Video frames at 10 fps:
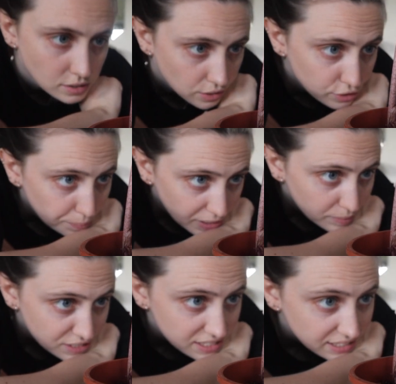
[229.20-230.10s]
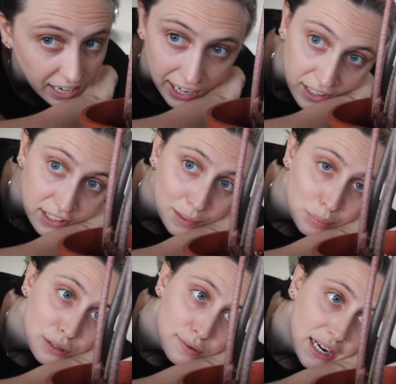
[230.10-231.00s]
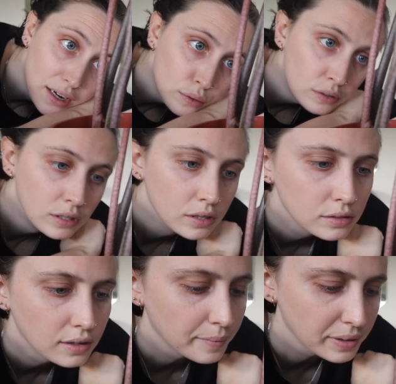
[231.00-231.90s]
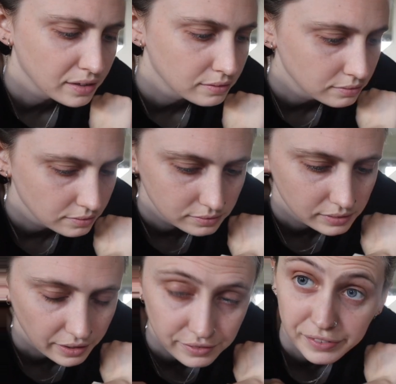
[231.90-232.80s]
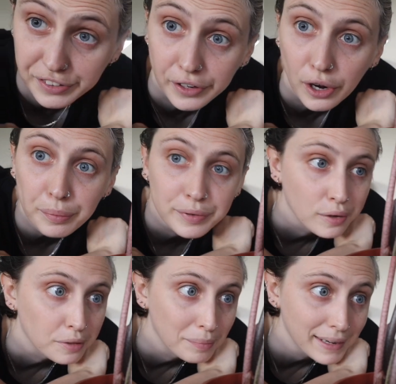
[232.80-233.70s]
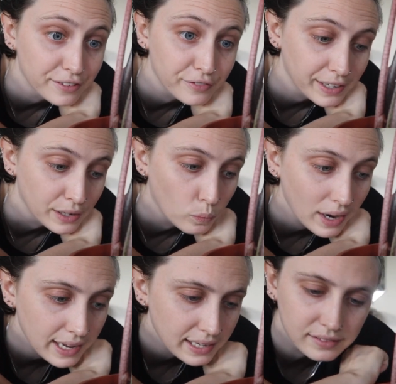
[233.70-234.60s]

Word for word: So it's pretty much entirely blue now. I mean, I should hope so. The plant's freaking wet.